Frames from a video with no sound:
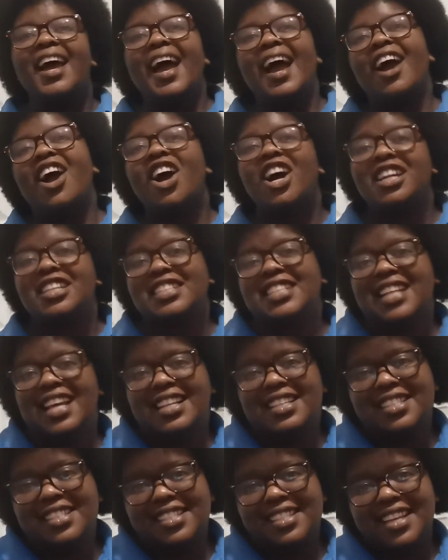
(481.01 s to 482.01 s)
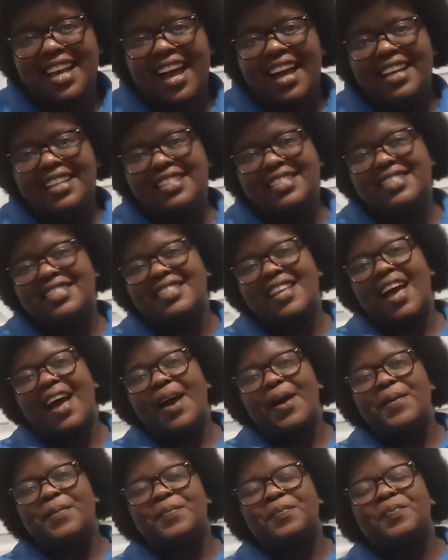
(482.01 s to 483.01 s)
I can't dance, guys.
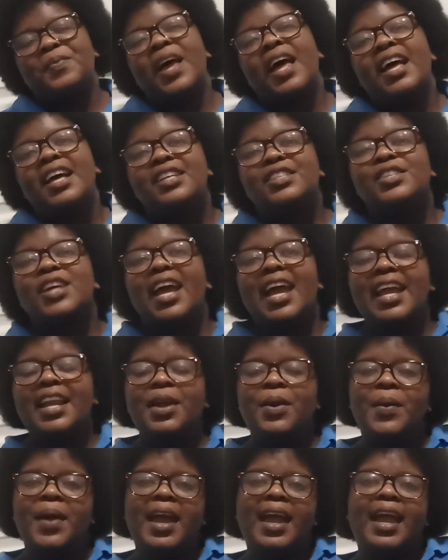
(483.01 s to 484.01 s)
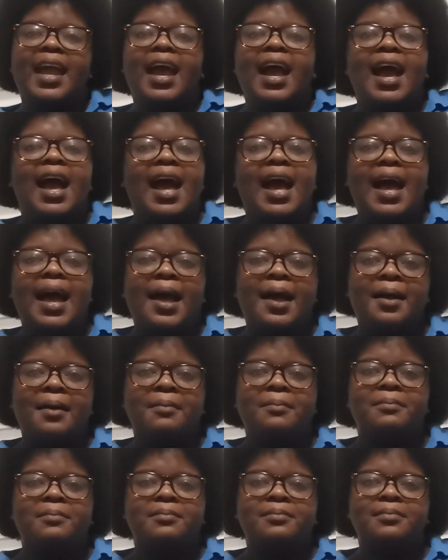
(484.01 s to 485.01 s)
So anyway,
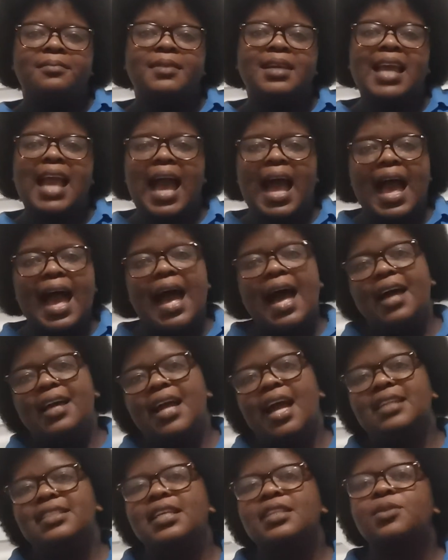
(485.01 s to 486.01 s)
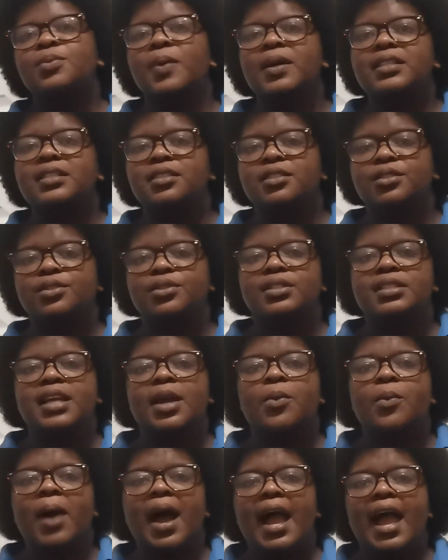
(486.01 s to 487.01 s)
yeah, I just wanted to
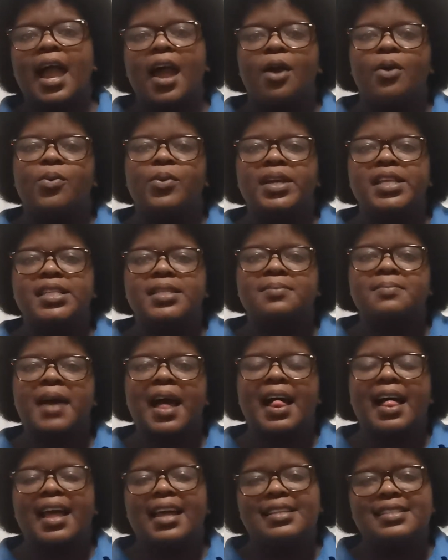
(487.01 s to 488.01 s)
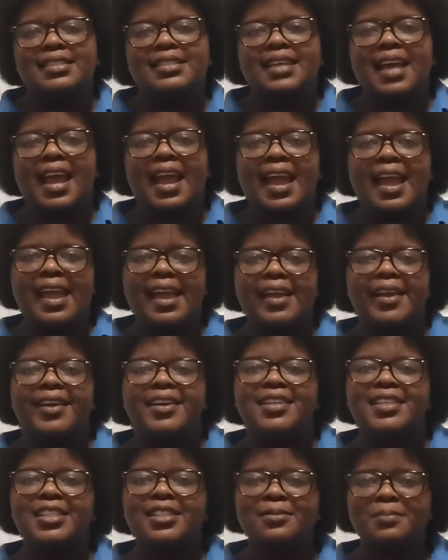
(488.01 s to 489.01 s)
say why I always smile and say
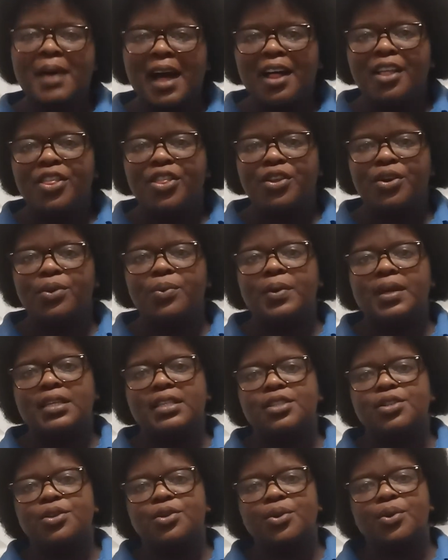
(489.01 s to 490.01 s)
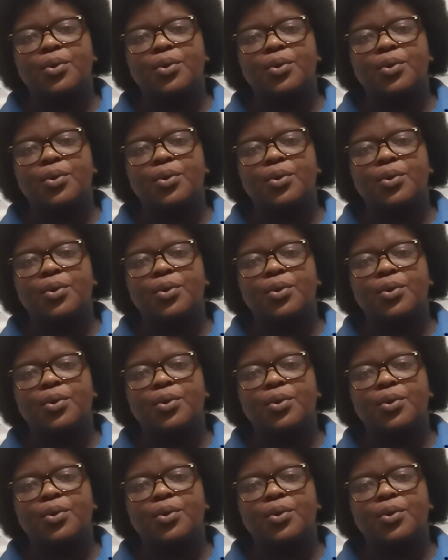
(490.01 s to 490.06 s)
smile through it,